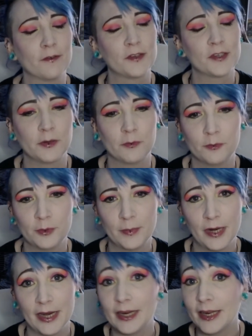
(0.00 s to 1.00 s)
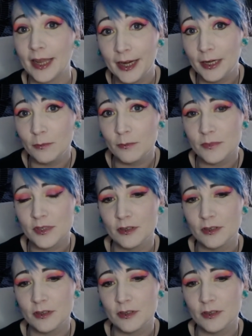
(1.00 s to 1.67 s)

So we'll be playing games.